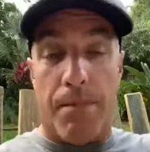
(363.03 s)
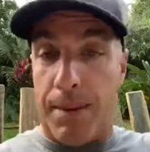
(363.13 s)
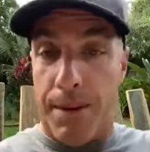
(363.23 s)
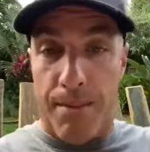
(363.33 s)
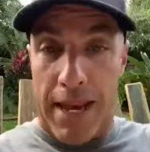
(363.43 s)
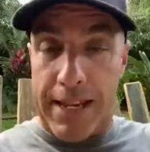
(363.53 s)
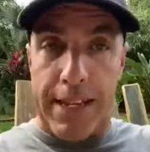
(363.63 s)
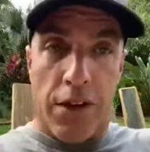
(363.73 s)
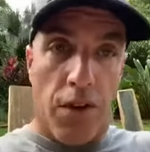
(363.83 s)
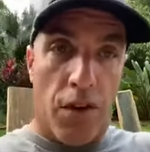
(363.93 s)
maybe make
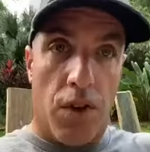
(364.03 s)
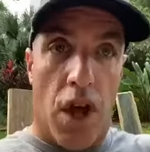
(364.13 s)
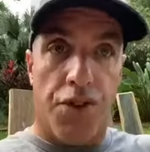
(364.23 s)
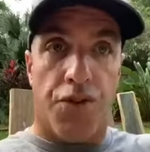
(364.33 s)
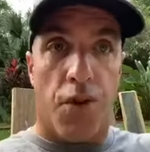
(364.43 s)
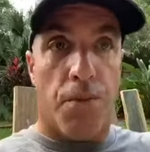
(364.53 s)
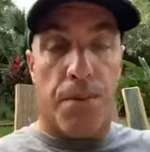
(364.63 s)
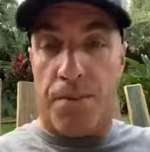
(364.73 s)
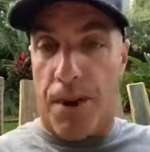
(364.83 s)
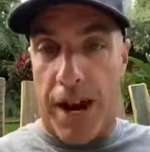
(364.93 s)
dinner or lunch or
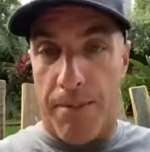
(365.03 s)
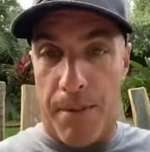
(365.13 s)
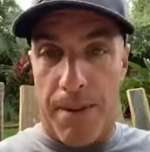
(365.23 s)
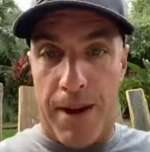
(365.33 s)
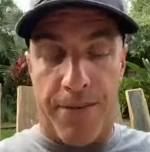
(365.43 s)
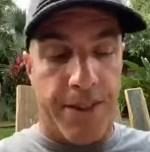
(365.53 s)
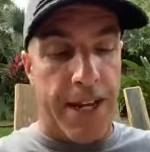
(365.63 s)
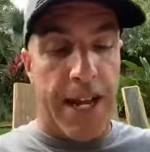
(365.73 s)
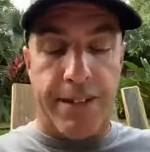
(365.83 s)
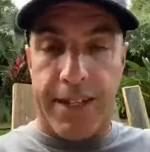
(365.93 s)
prepare prepare for
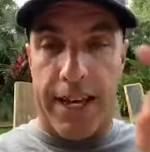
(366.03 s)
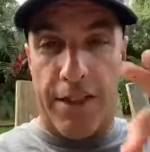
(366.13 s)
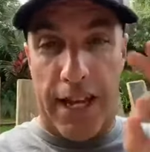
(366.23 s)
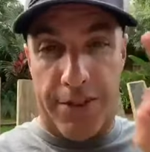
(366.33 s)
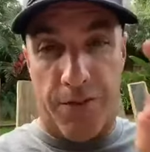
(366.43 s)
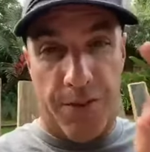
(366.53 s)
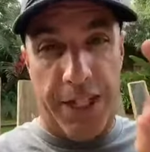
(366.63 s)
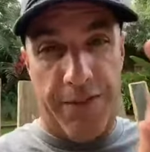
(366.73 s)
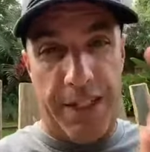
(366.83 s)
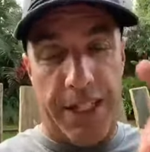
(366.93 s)
the next day. That's
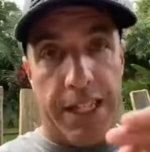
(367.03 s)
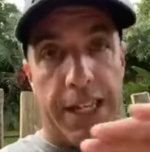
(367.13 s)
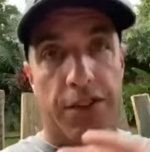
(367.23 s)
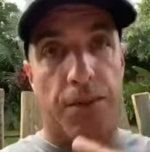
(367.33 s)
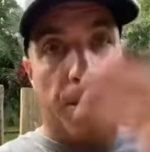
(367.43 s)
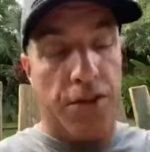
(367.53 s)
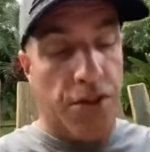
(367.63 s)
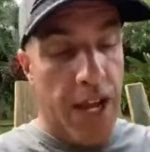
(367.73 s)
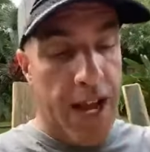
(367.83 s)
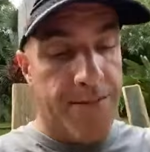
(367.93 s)
really really the key. So make
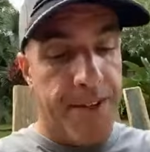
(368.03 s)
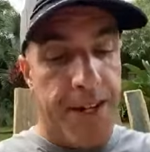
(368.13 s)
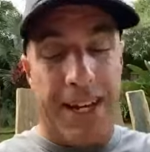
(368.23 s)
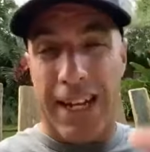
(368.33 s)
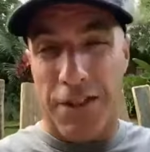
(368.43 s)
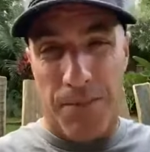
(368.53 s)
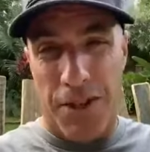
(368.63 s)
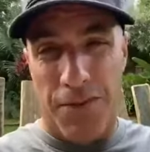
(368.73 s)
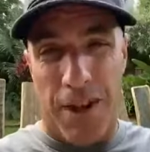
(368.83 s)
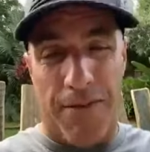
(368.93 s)
sure you have again, it's
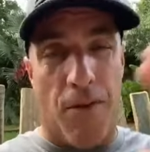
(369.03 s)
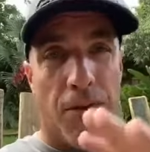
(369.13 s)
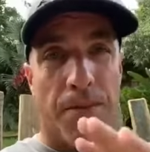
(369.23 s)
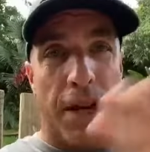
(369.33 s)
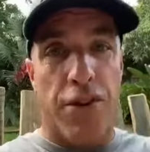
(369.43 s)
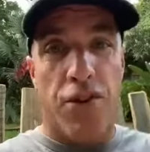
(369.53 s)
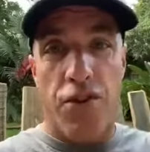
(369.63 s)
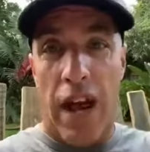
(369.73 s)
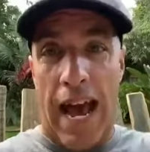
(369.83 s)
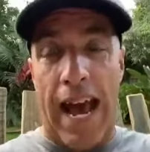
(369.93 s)
pretty straightforward. Make sure
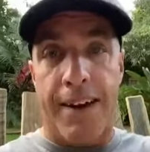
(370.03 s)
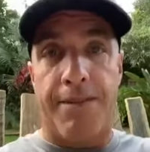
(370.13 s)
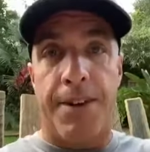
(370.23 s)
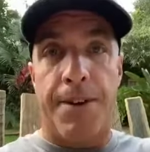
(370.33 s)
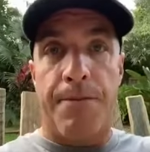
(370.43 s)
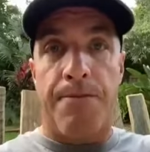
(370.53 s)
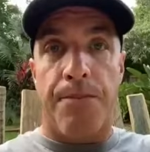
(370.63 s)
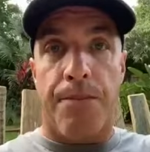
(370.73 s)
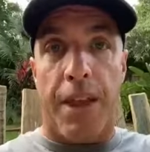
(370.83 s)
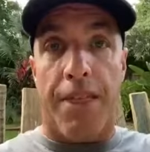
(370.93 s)
you have
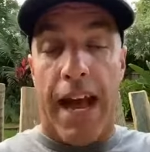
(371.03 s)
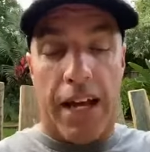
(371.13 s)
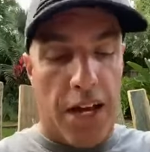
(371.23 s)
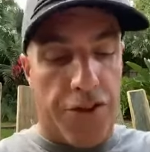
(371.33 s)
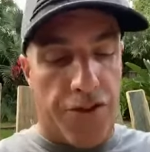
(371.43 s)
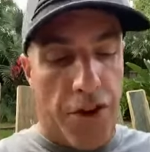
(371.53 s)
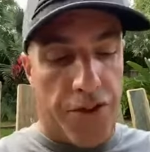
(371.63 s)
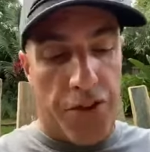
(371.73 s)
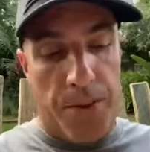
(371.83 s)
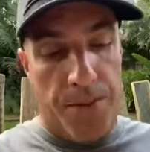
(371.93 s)
that kind of
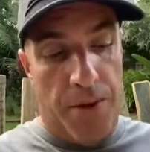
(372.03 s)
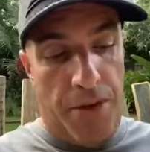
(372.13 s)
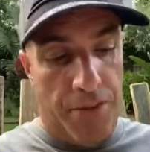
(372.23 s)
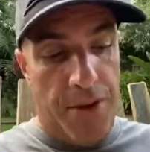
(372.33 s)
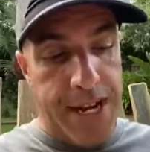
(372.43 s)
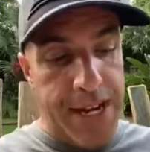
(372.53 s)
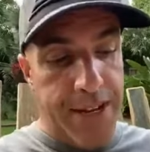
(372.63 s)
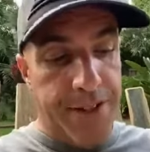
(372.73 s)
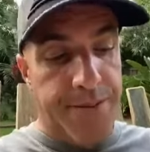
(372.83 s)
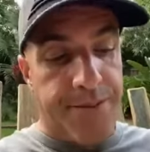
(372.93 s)
structure. Number 3